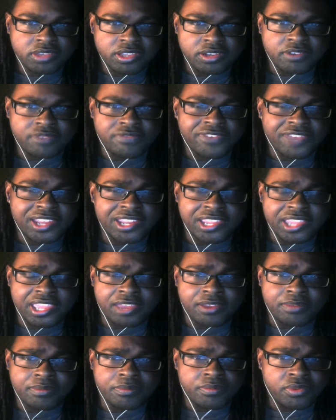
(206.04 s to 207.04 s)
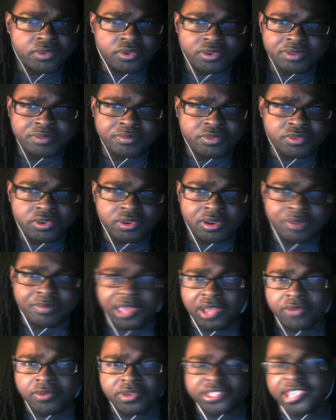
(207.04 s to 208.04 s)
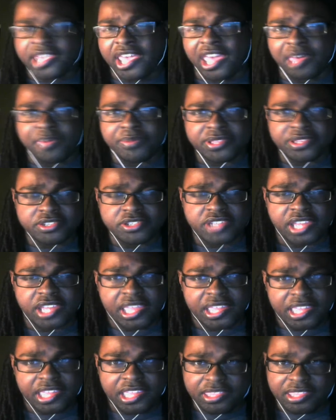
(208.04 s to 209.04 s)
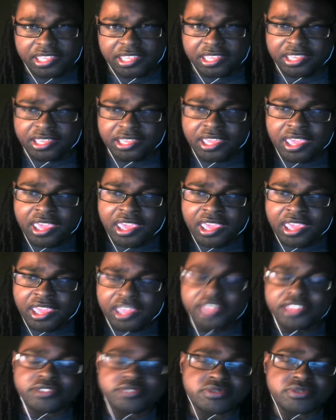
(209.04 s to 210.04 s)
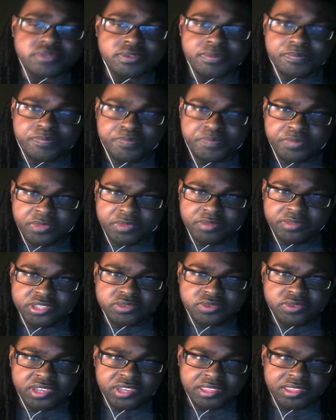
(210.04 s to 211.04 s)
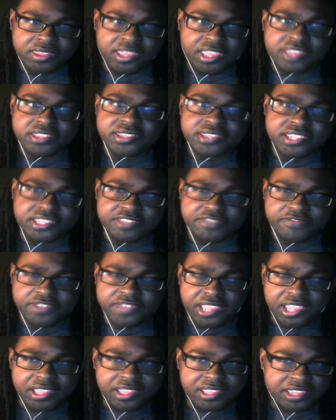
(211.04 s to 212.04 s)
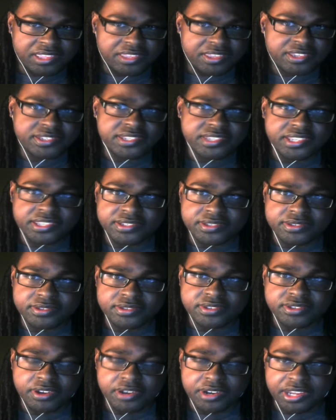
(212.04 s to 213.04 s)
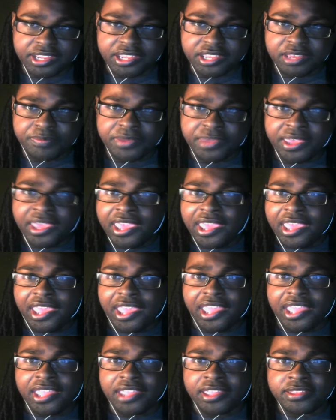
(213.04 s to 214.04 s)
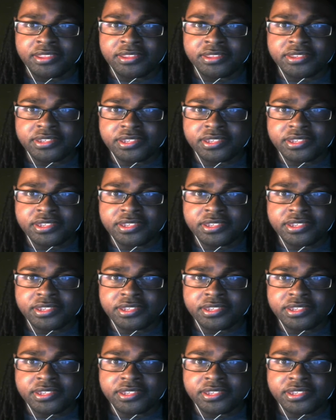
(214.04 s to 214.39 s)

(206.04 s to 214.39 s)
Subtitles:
finding out more and more about what's happened to Jack in the interim between that season finale and this season starting up. And